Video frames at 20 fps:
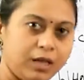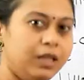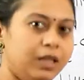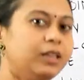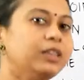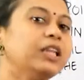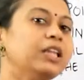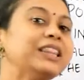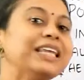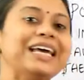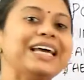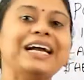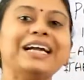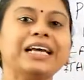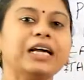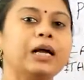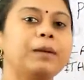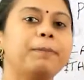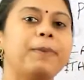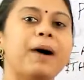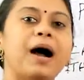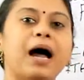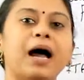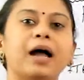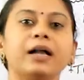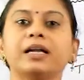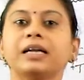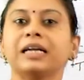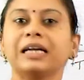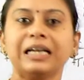the theoretical
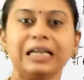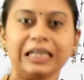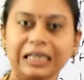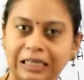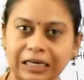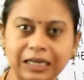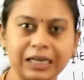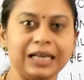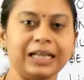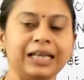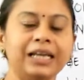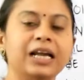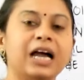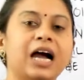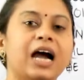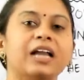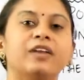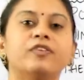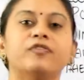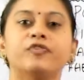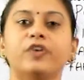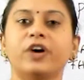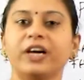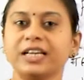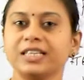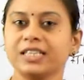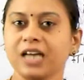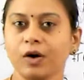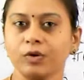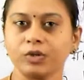part clearly and
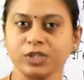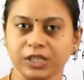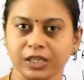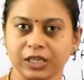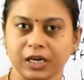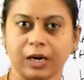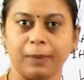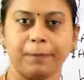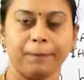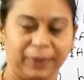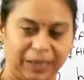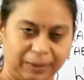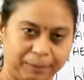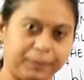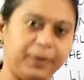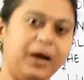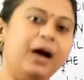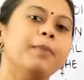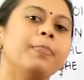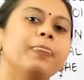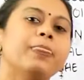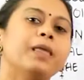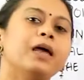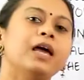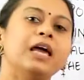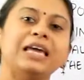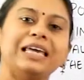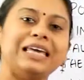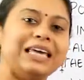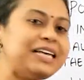work it out in a paper,
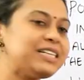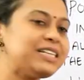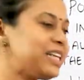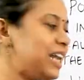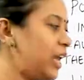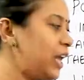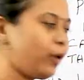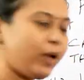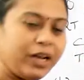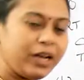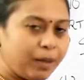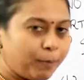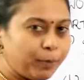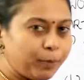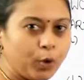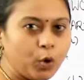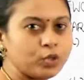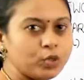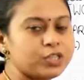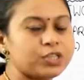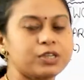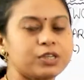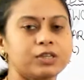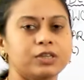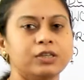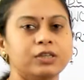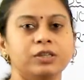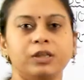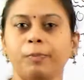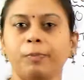easily you can approach
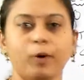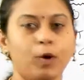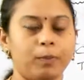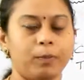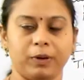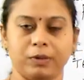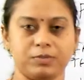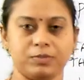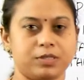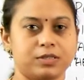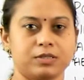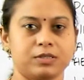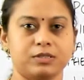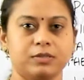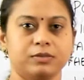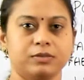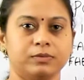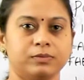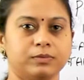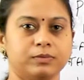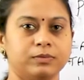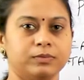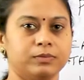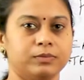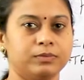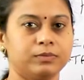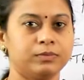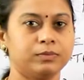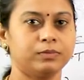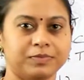the problems.
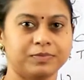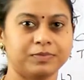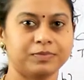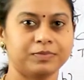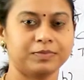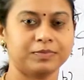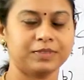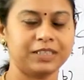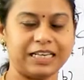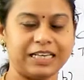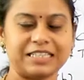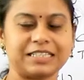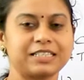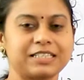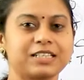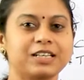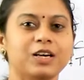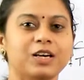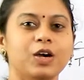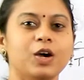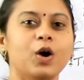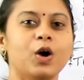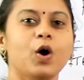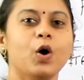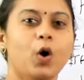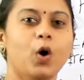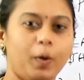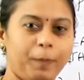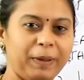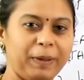Yes,
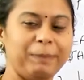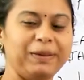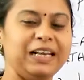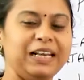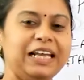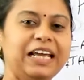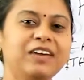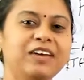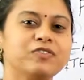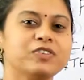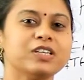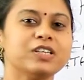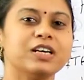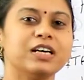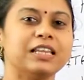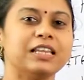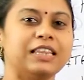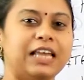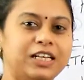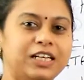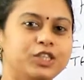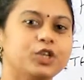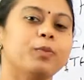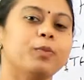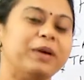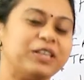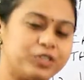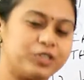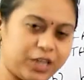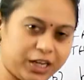hope I believed that you
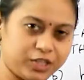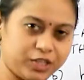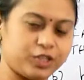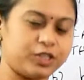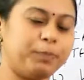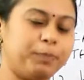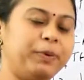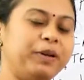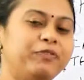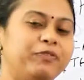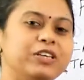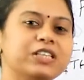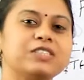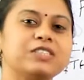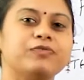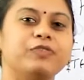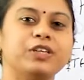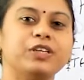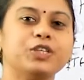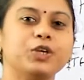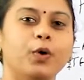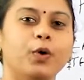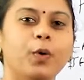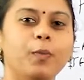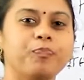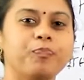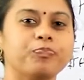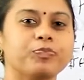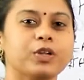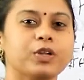may check the previous
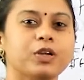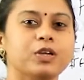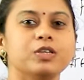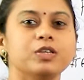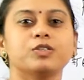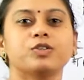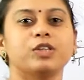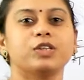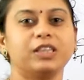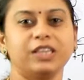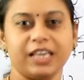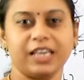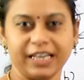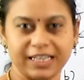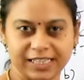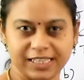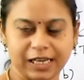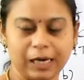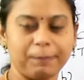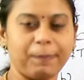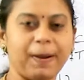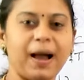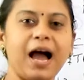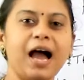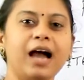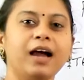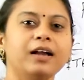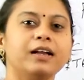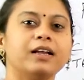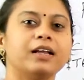video. So the theoretical
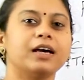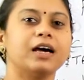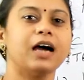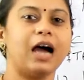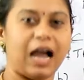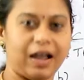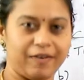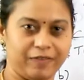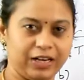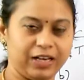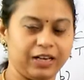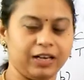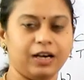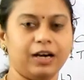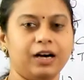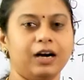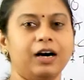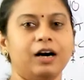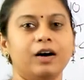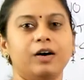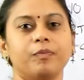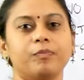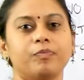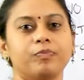part, I will